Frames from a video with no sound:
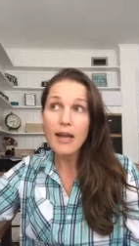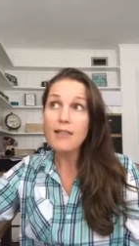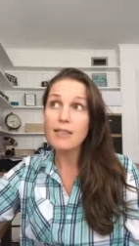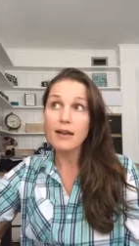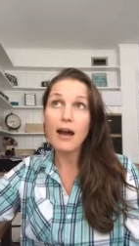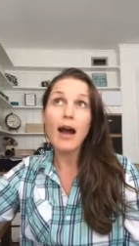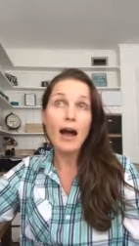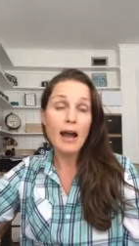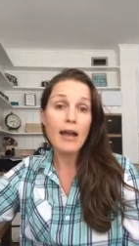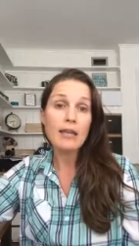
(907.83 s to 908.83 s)
then
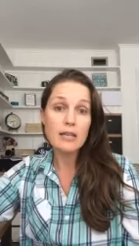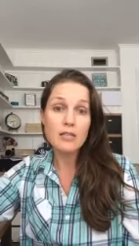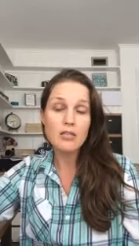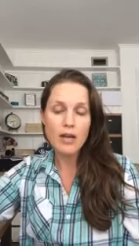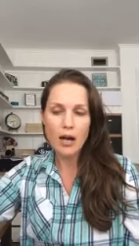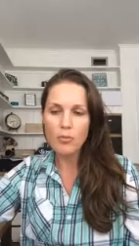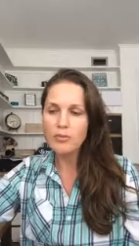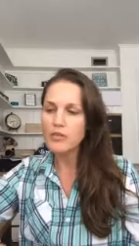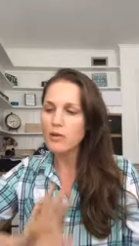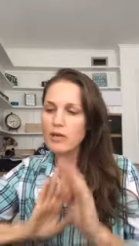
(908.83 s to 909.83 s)
I need your help.
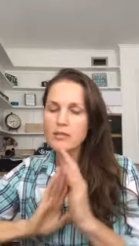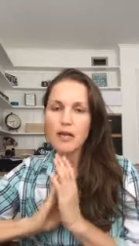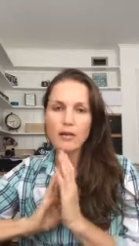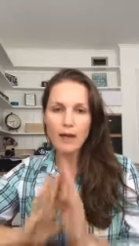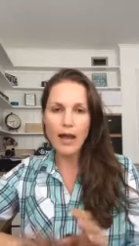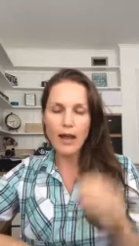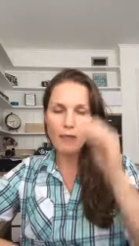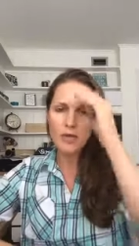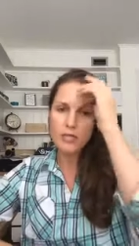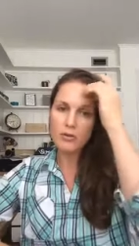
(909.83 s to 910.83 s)
So he's like, okay, I'm
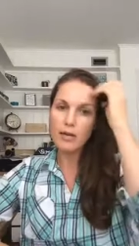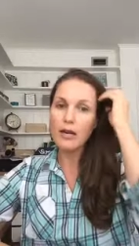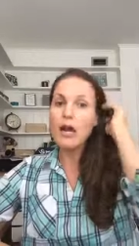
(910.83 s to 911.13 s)
gonna do it.